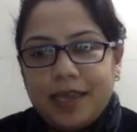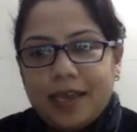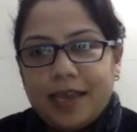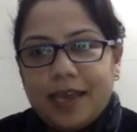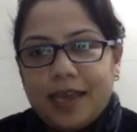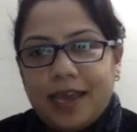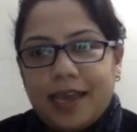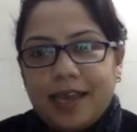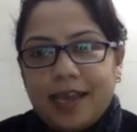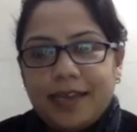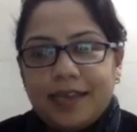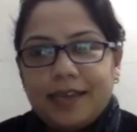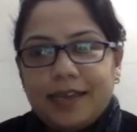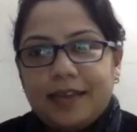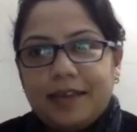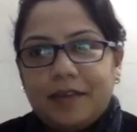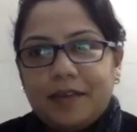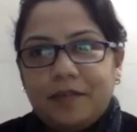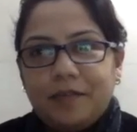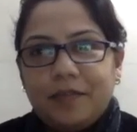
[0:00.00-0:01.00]
And
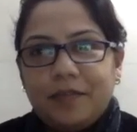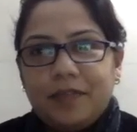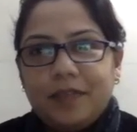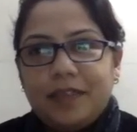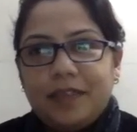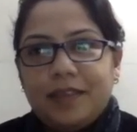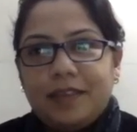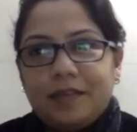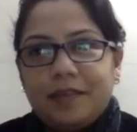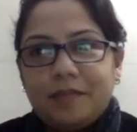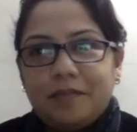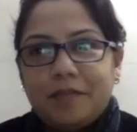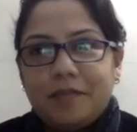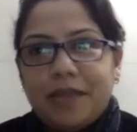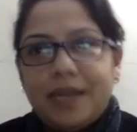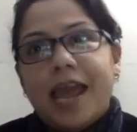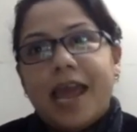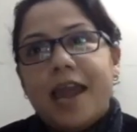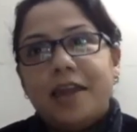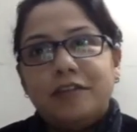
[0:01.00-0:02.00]

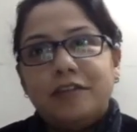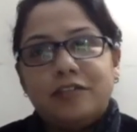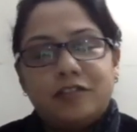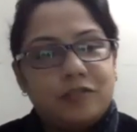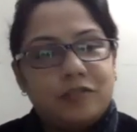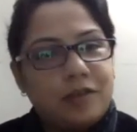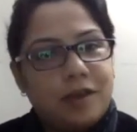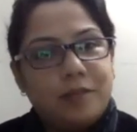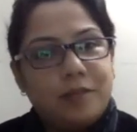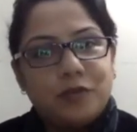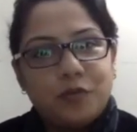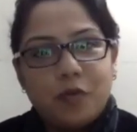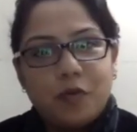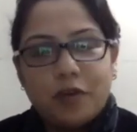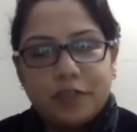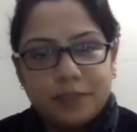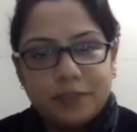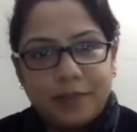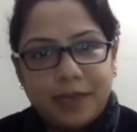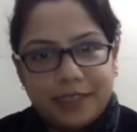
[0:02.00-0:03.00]
my dad used to come to
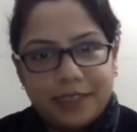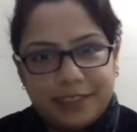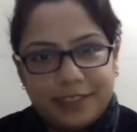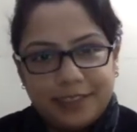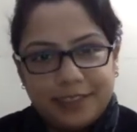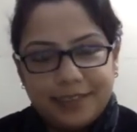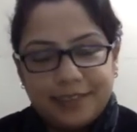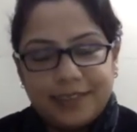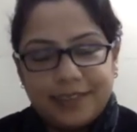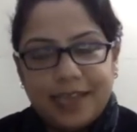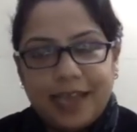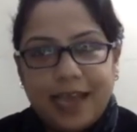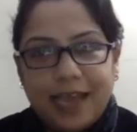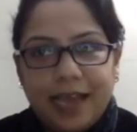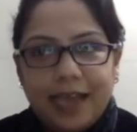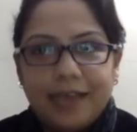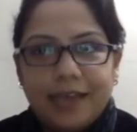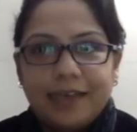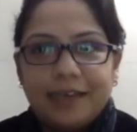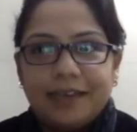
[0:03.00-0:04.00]
watch matches.
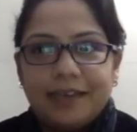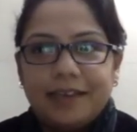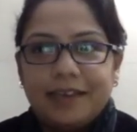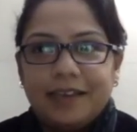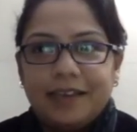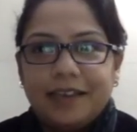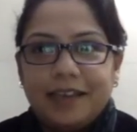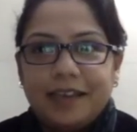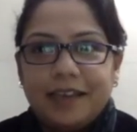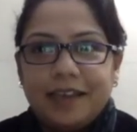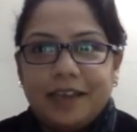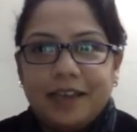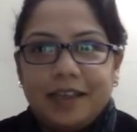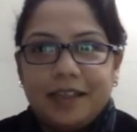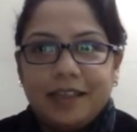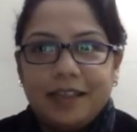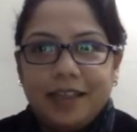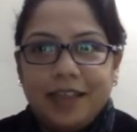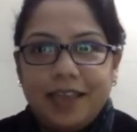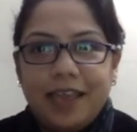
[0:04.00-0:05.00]
And
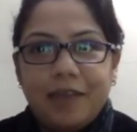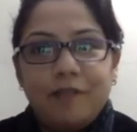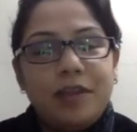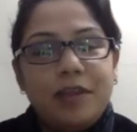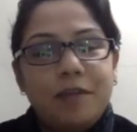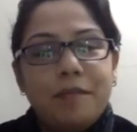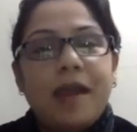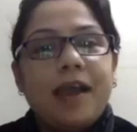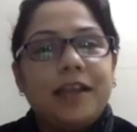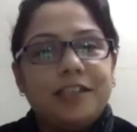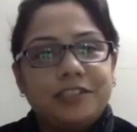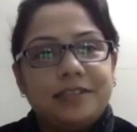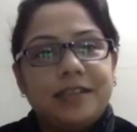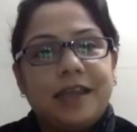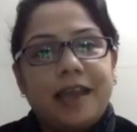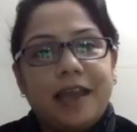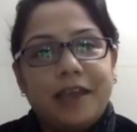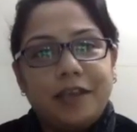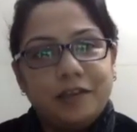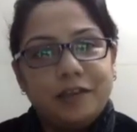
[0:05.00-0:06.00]
every match
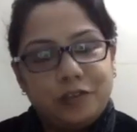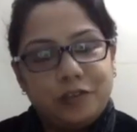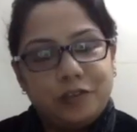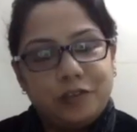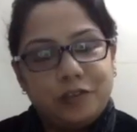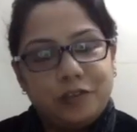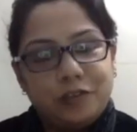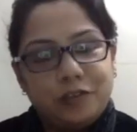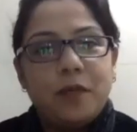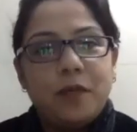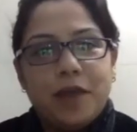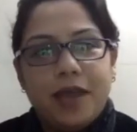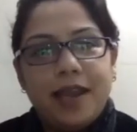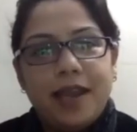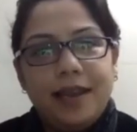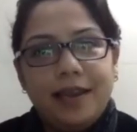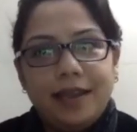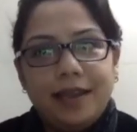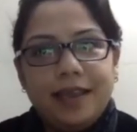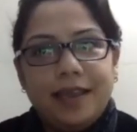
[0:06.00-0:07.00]
that I used to play
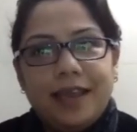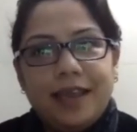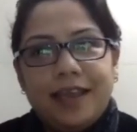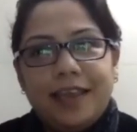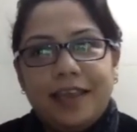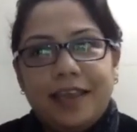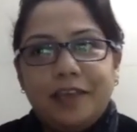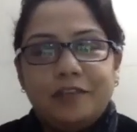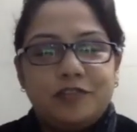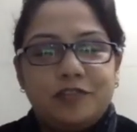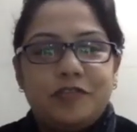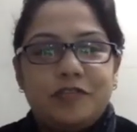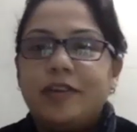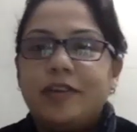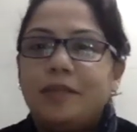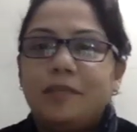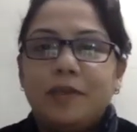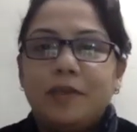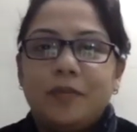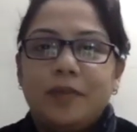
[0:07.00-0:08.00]
well, he used to
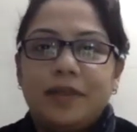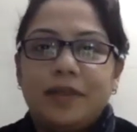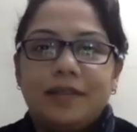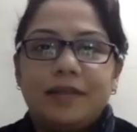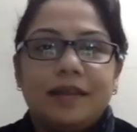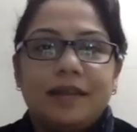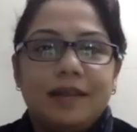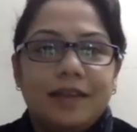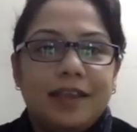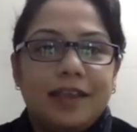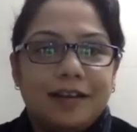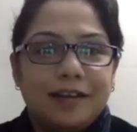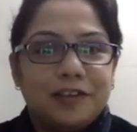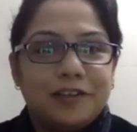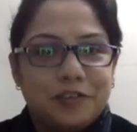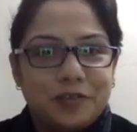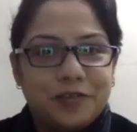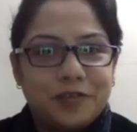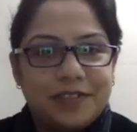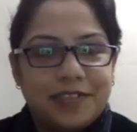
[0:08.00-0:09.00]
treat me with Gannika
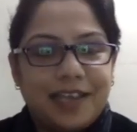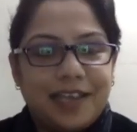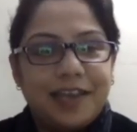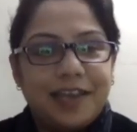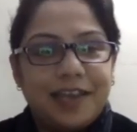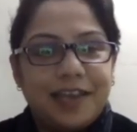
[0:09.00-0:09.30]
juice. And,